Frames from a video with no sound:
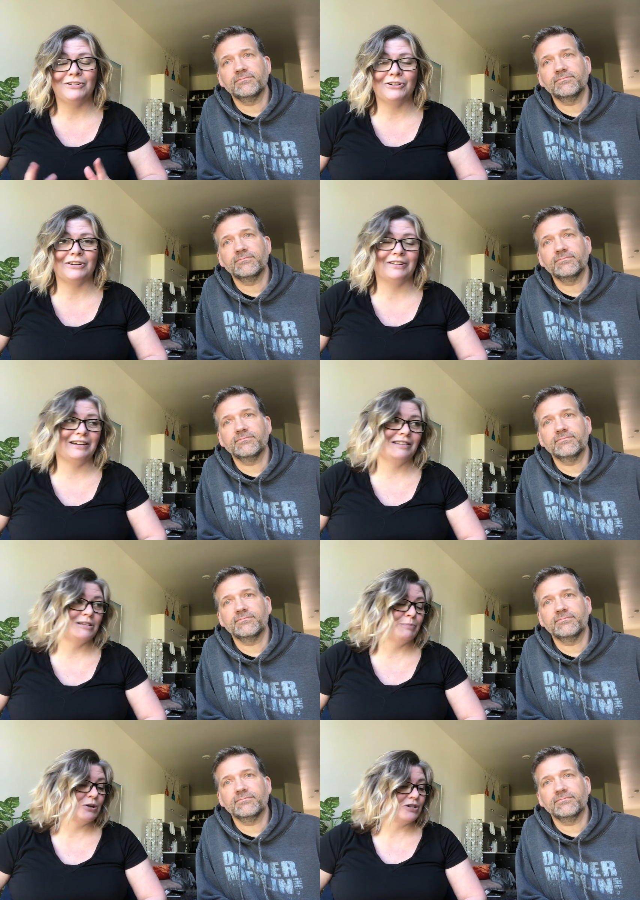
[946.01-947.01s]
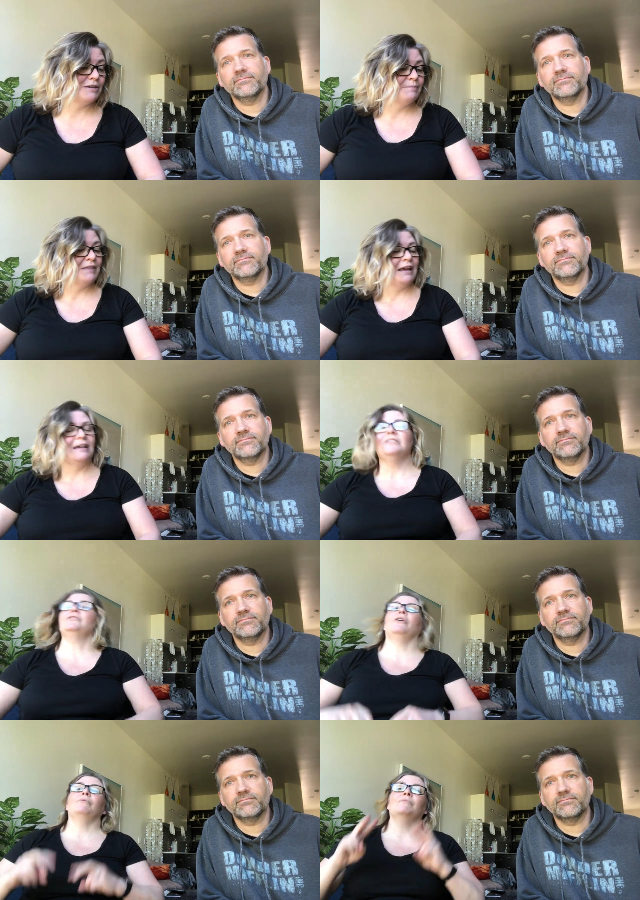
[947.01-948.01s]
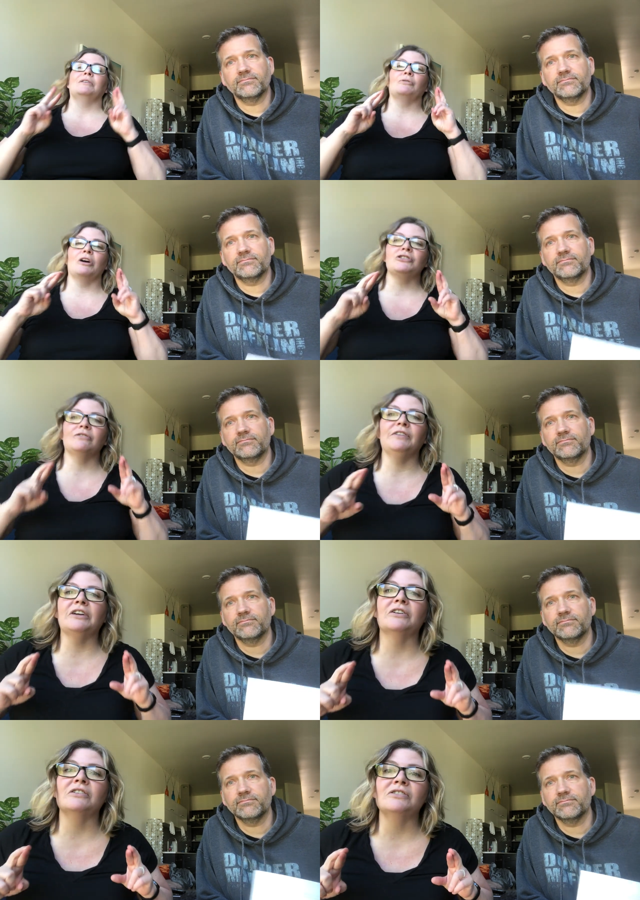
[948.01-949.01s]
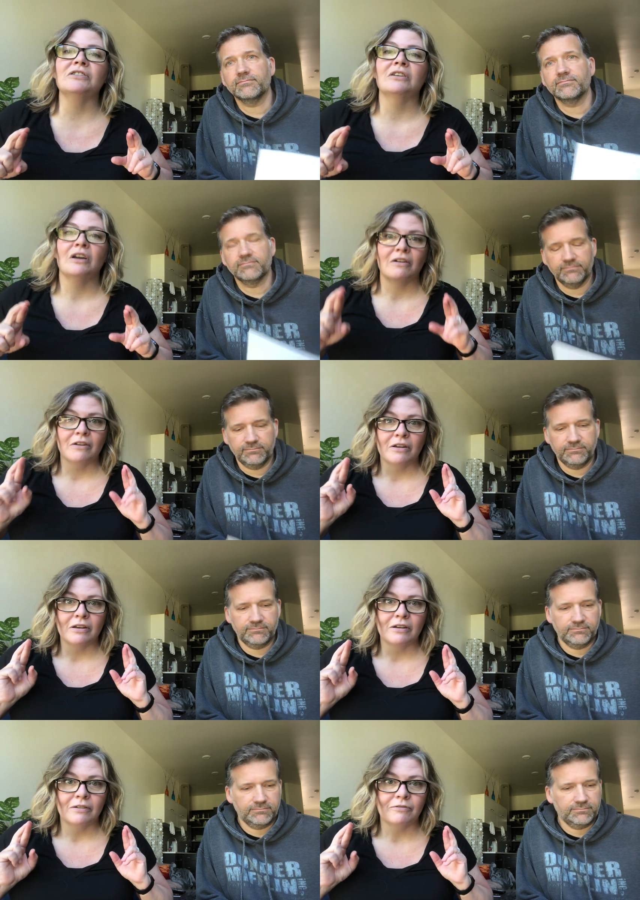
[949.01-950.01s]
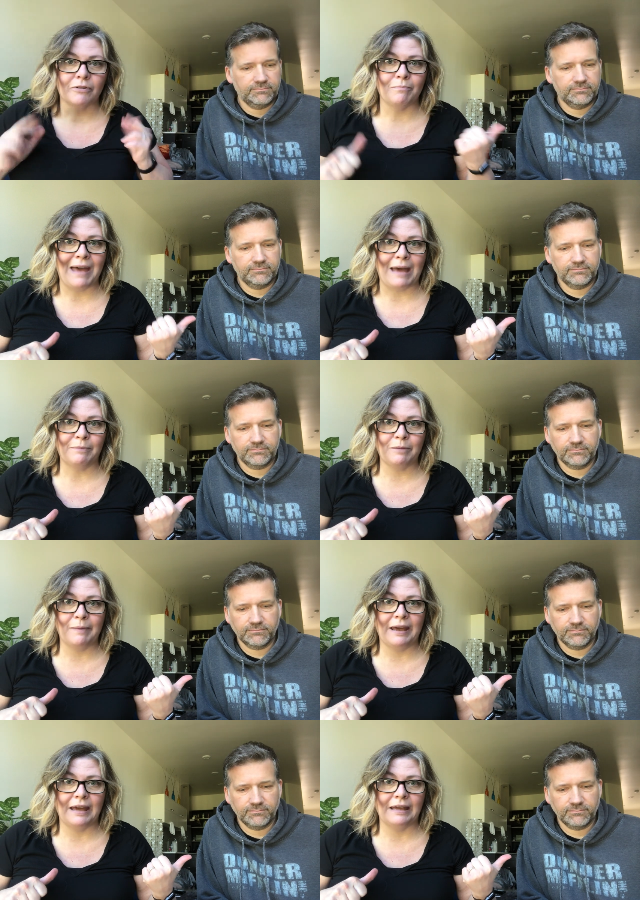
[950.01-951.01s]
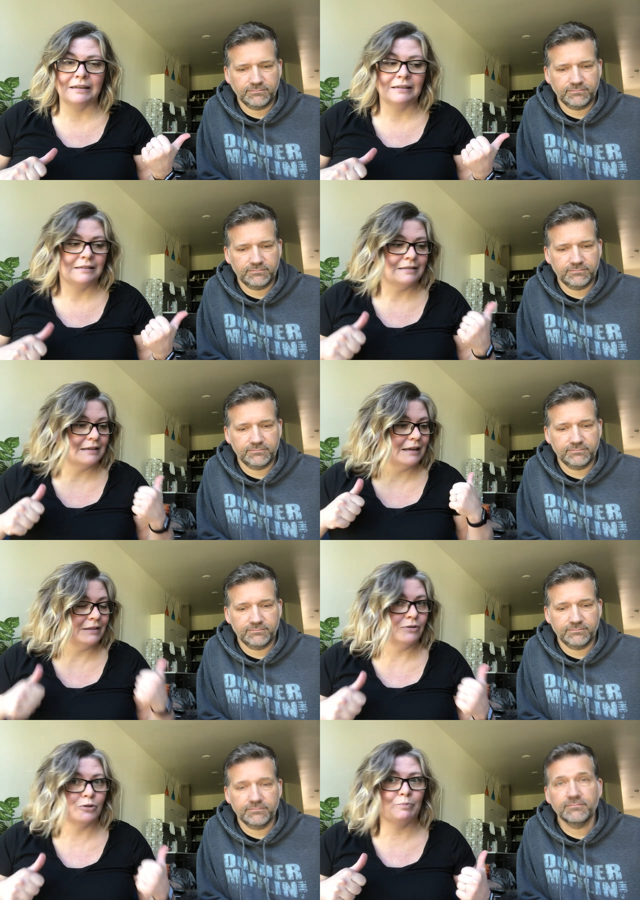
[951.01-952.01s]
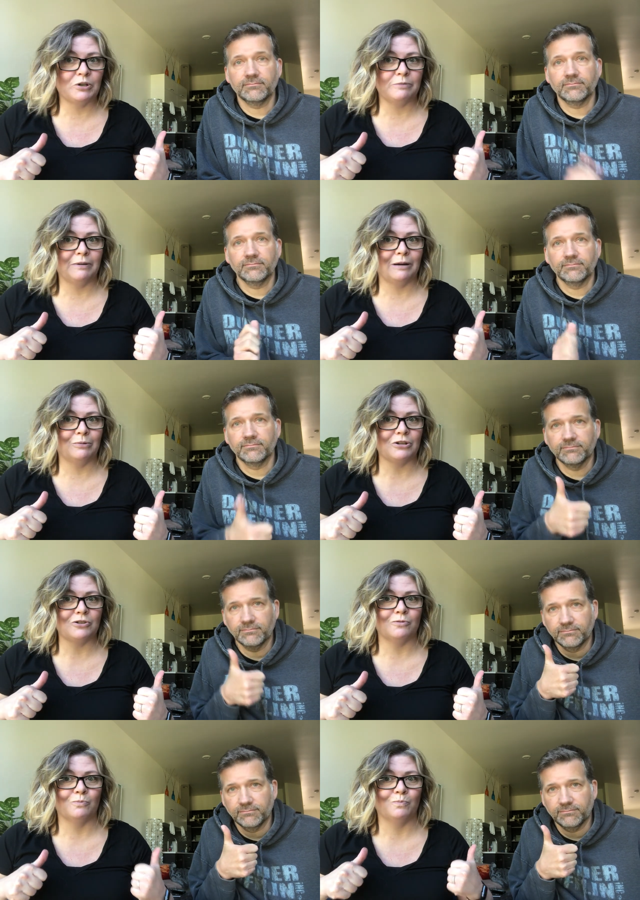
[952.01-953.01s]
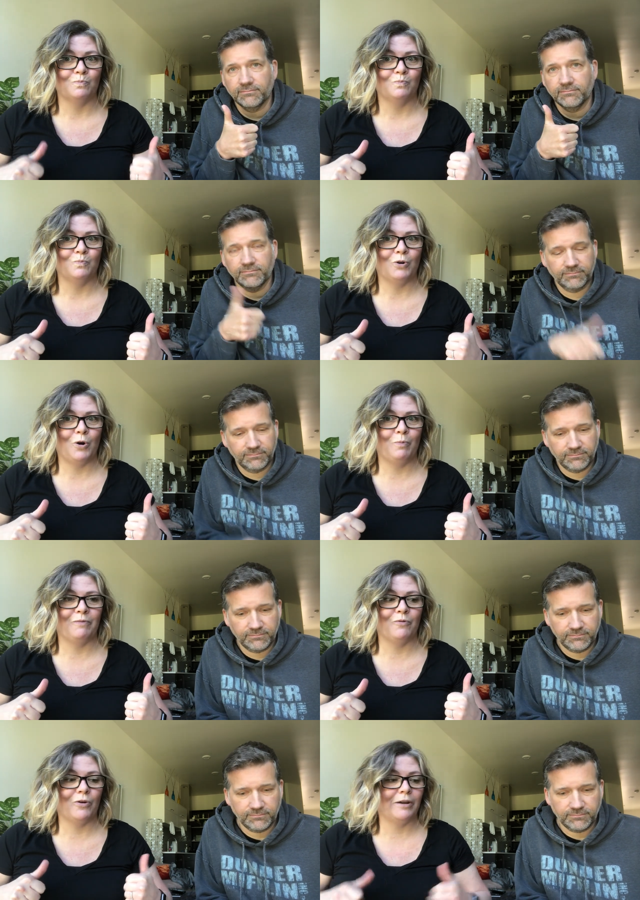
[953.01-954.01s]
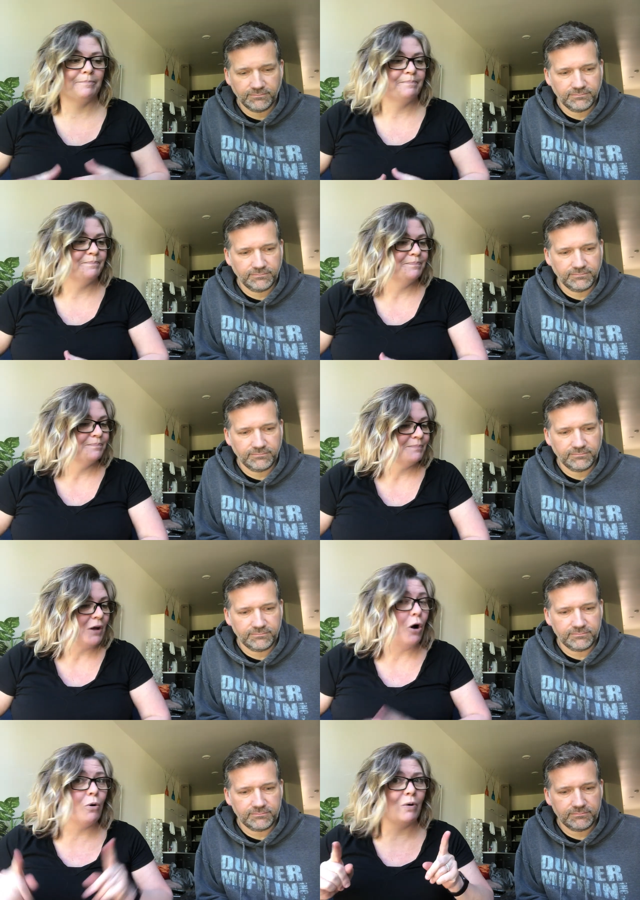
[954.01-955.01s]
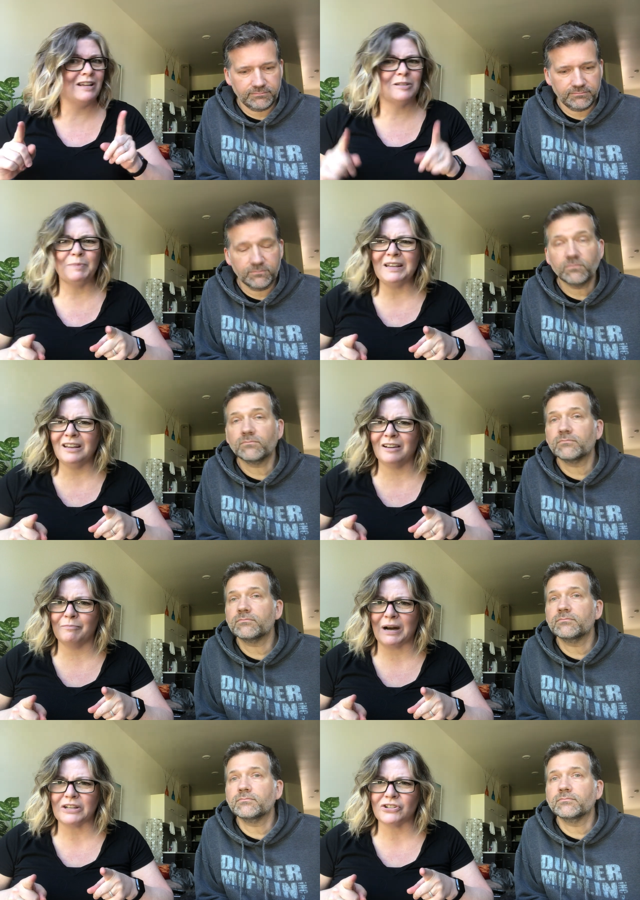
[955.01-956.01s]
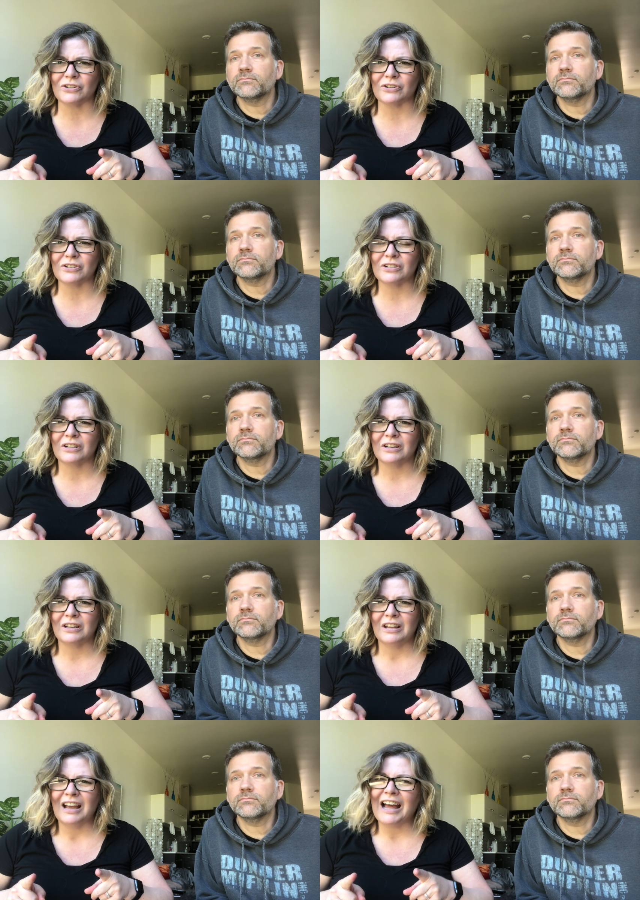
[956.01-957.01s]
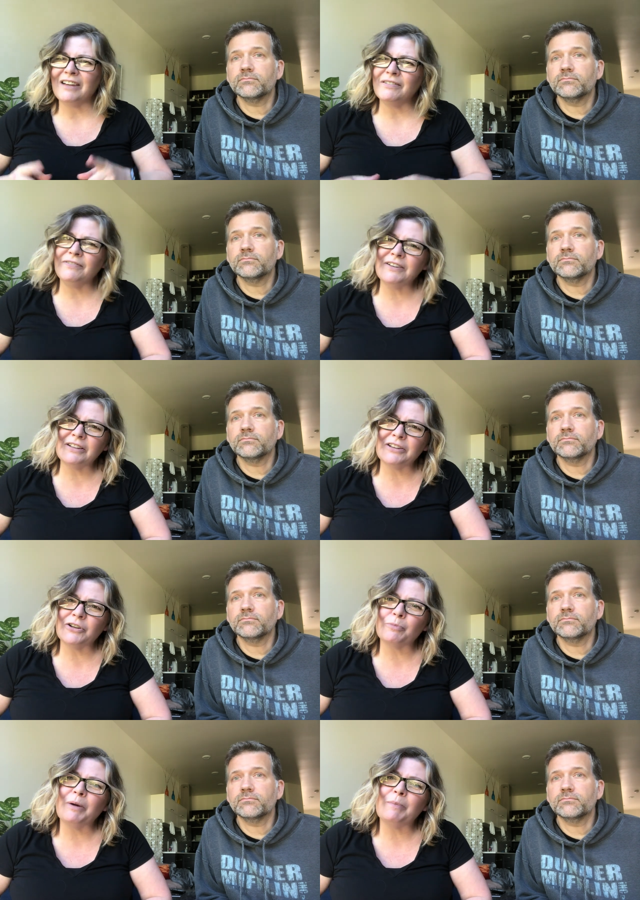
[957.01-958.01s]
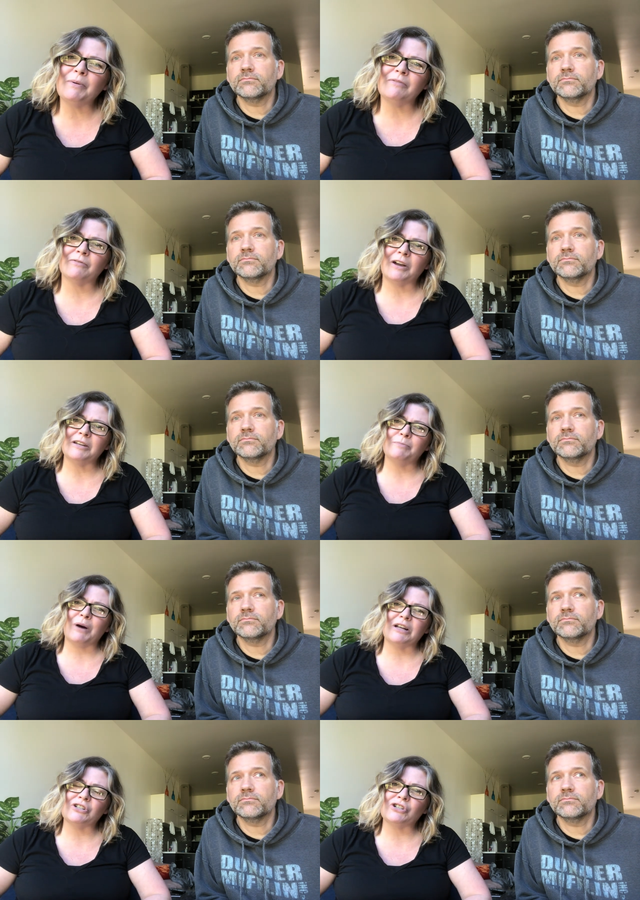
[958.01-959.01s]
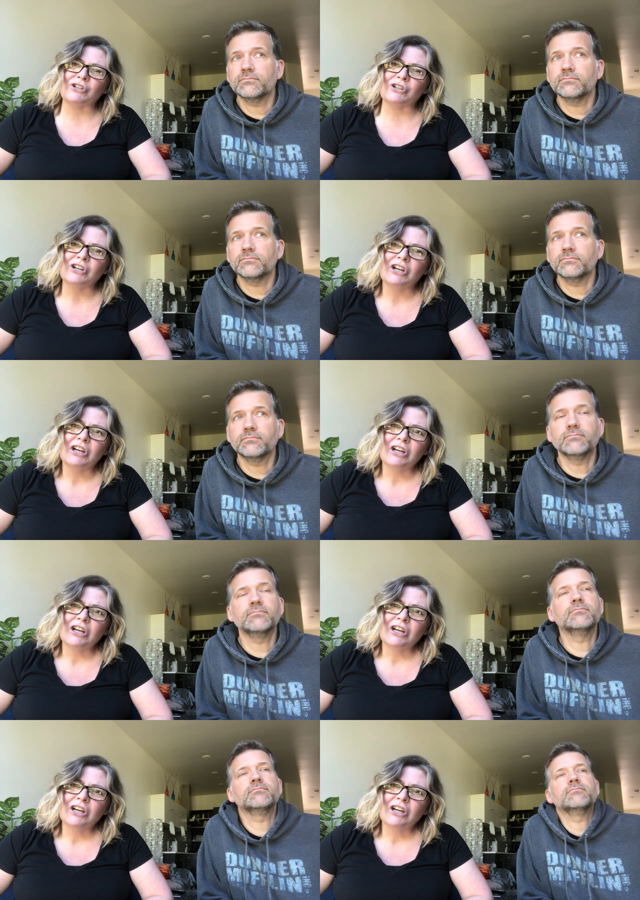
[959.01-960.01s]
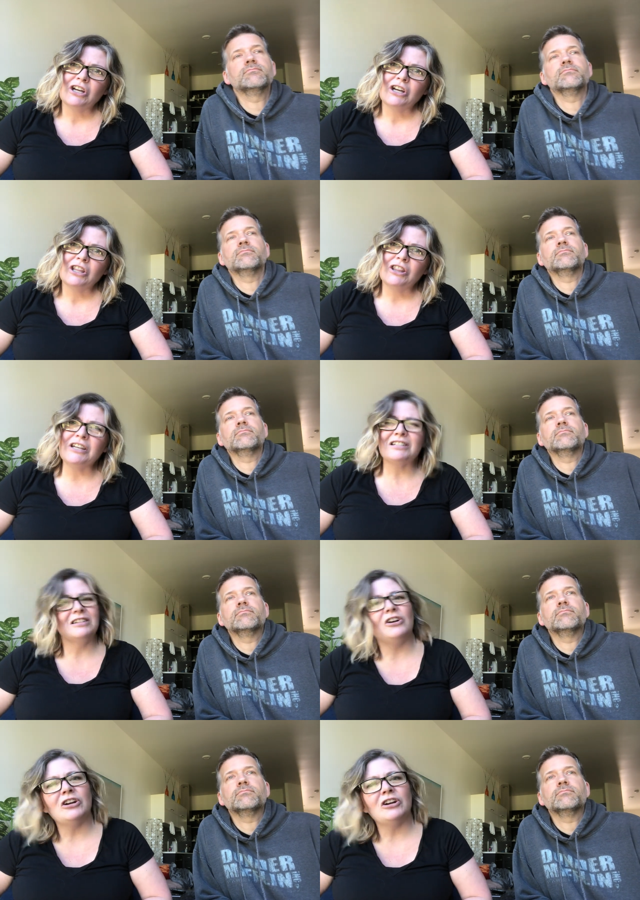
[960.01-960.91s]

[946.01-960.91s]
Speaker 1: you're gonna like these books. So cross your fingers for Matt McMann to get those books published. We're hoping for it. Oh, and speaking of monsters, I have a feeling your puppet friend monster thinks he